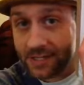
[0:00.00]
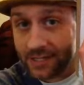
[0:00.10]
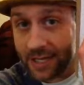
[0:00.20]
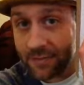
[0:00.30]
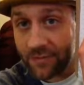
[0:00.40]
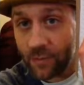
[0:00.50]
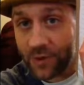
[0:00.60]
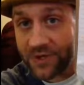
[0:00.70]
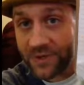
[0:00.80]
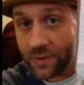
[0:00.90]
came before
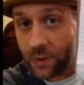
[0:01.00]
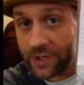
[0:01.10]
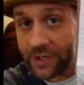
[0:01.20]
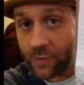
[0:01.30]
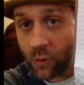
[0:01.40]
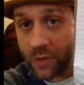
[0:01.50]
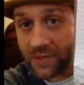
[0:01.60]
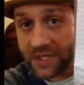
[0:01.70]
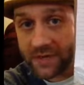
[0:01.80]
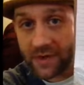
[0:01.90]
this. You only need one
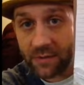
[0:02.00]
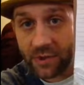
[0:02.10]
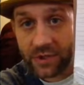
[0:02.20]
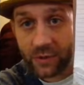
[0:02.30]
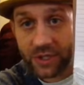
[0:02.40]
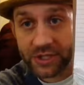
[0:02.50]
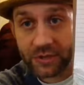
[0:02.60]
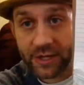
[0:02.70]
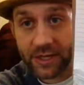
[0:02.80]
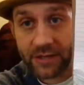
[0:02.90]
piece of end punctuation
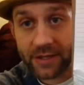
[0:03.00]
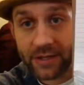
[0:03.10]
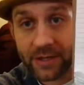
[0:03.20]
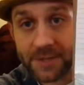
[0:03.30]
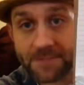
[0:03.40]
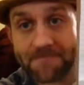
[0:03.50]
right here at the end.